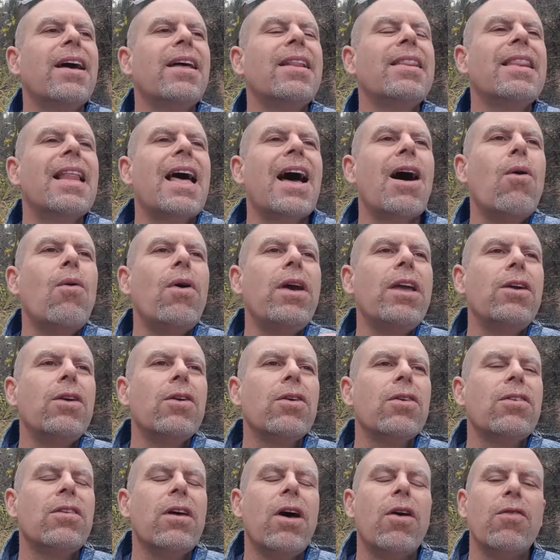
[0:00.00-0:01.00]
allowing
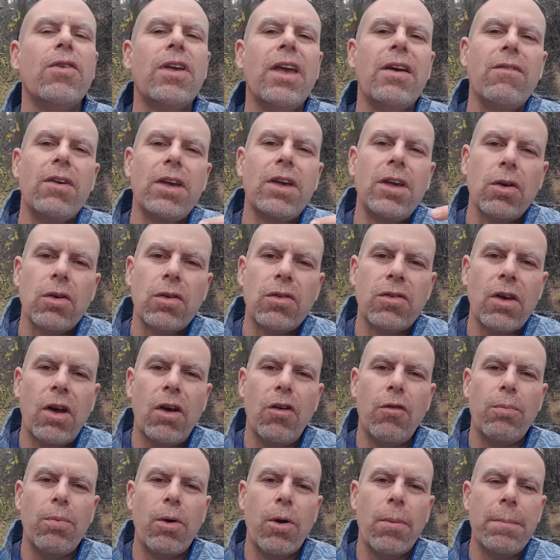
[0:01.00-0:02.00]
yourself, giving
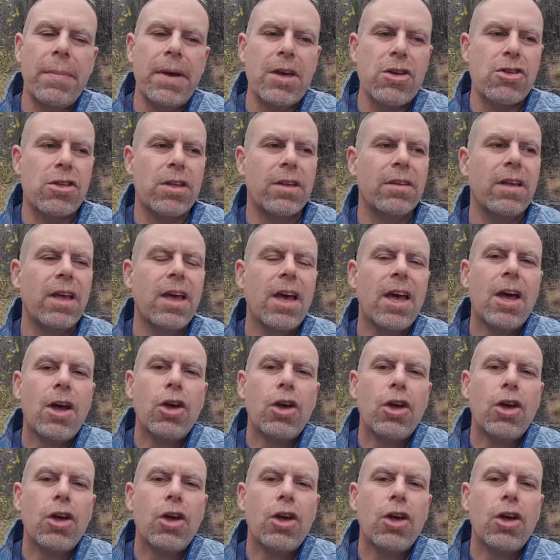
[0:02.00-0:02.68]
yourself permission